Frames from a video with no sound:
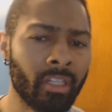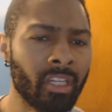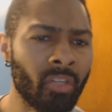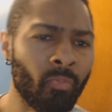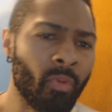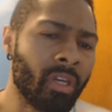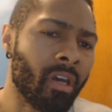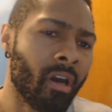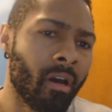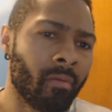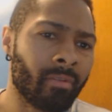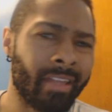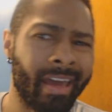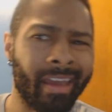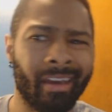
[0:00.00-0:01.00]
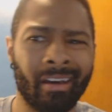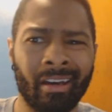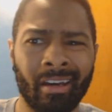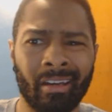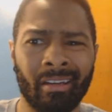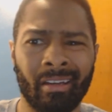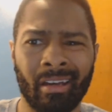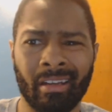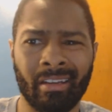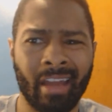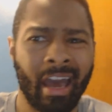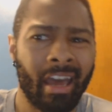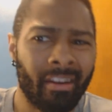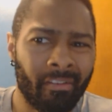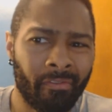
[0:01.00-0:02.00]
It just becomes like a
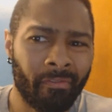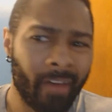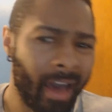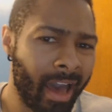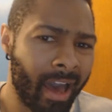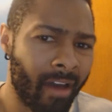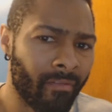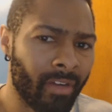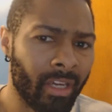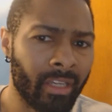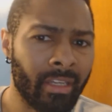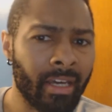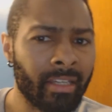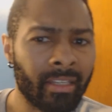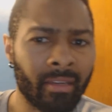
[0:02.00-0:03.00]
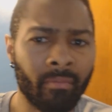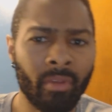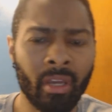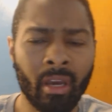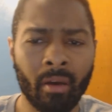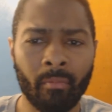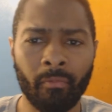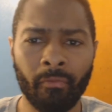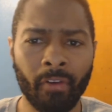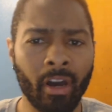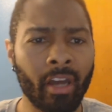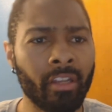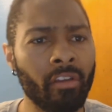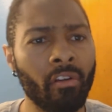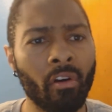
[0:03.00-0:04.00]
9-to-5. It doesn't become fun.